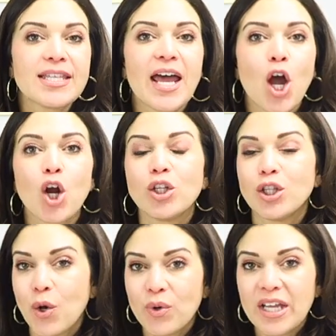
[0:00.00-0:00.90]
that are
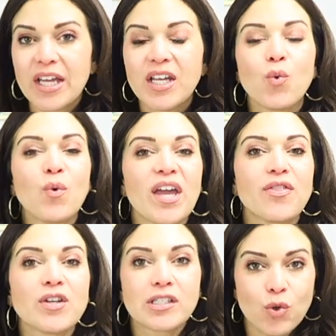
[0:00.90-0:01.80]
loaded
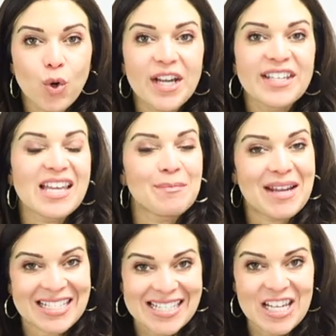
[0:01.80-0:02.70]
with stories and
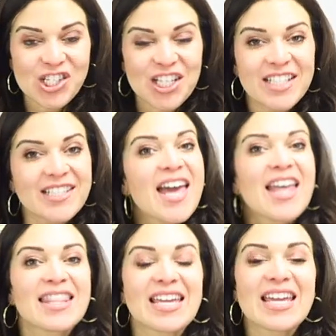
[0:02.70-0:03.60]
meditations
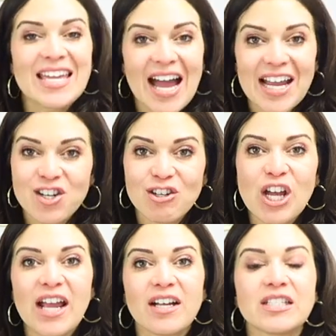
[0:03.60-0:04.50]
that can guide your
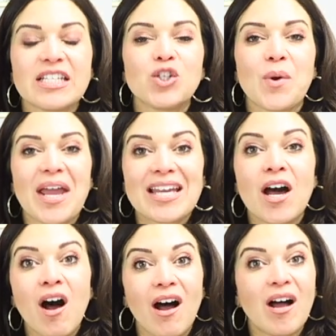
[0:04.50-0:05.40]
child into a
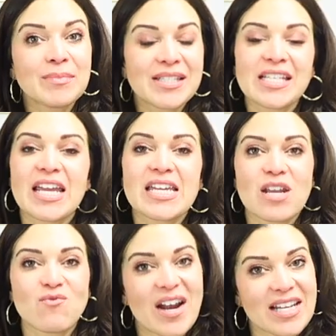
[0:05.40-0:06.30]
calm state
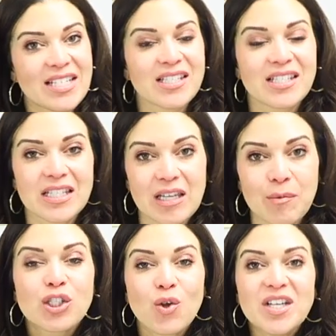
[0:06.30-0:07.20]
and ready to
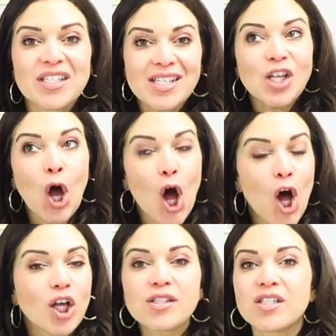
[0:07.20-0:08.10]
sleep. So this is
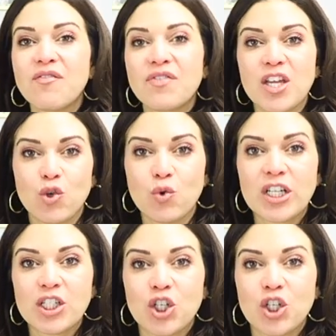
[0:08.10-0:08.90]
all stuff that you can